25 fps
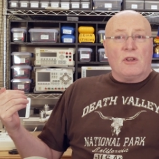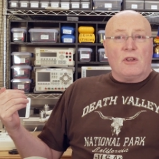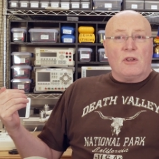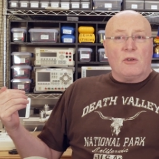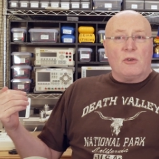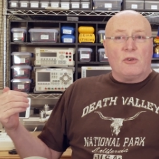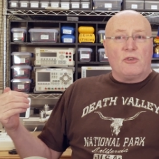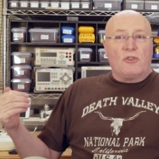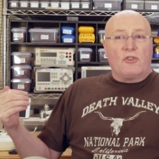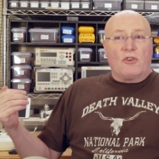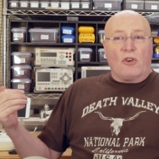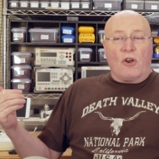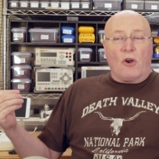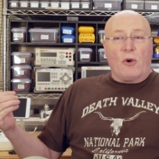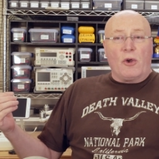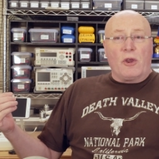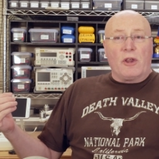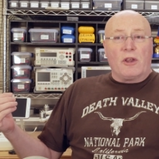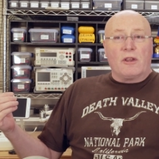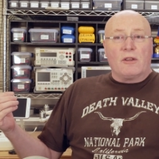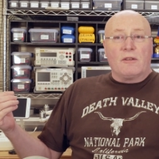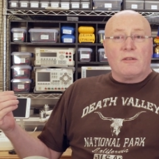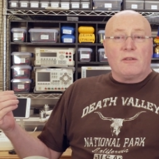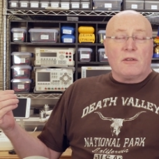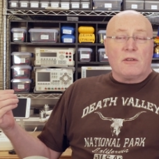is
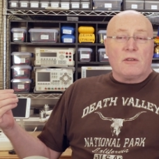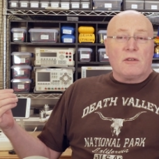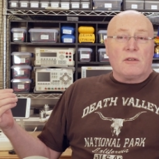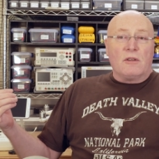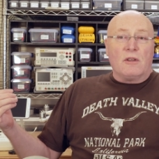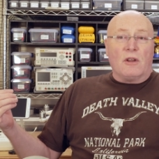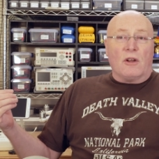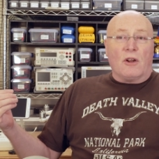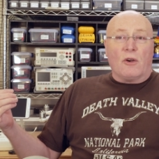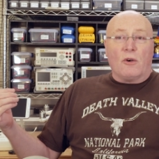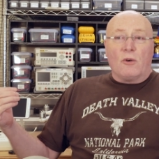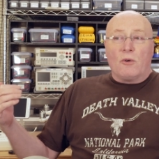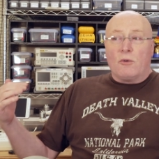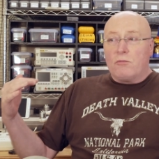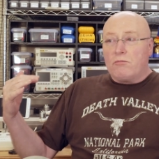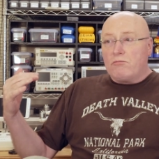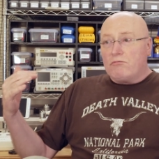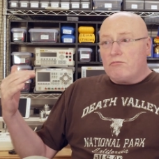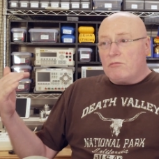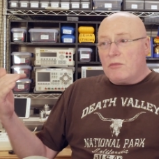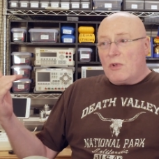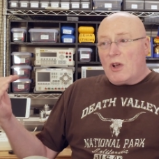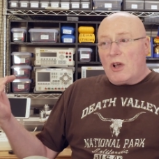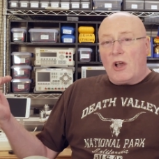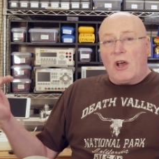showing, you know,
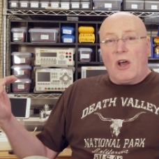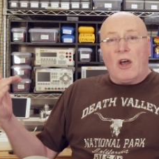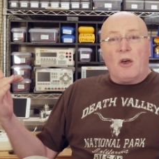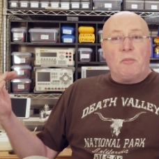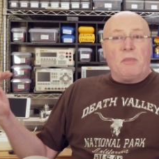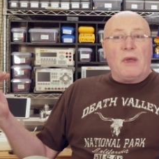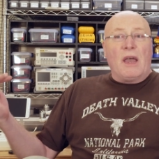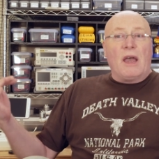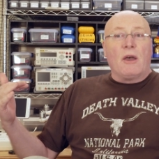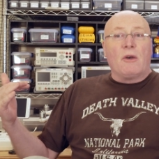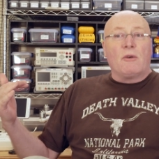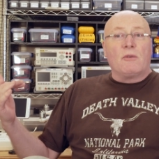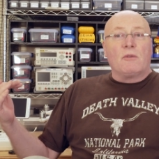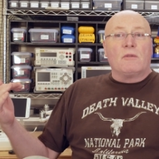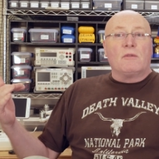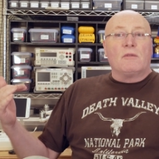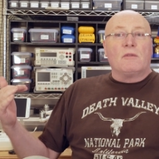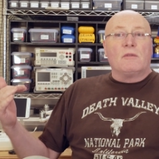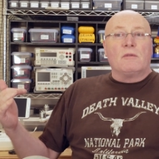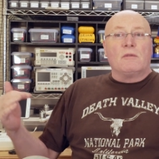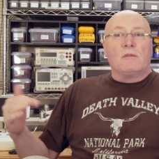about